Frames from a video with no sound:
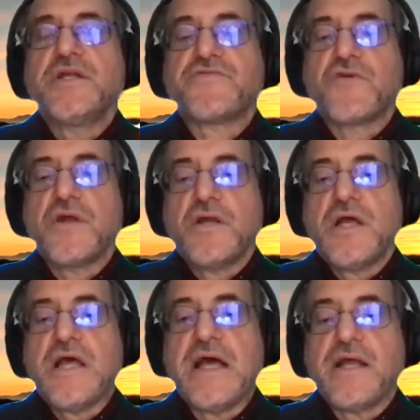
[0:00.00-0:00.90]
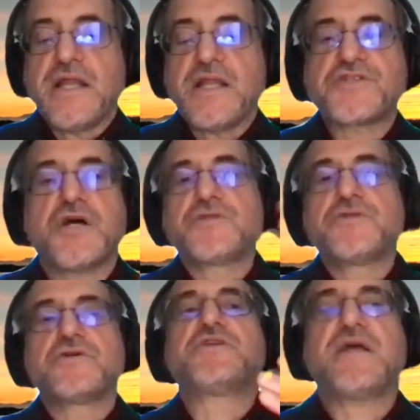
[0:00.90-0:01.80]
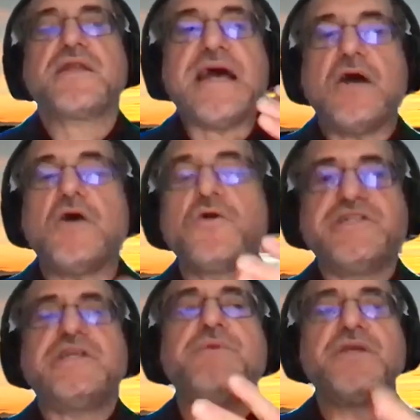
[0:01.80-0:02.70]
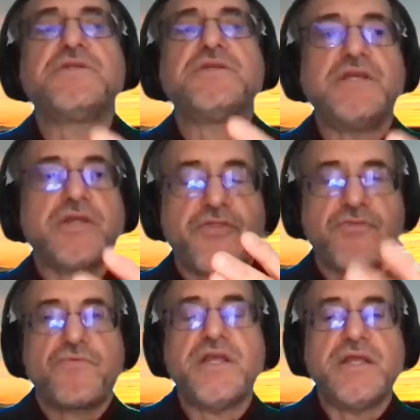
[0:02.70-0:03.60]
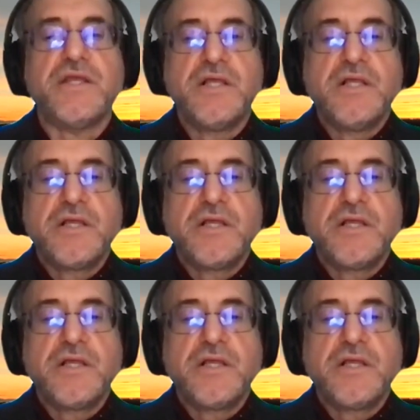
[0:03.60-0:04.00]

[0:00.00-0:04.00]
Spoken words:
It's for getting us to understand how GPT-3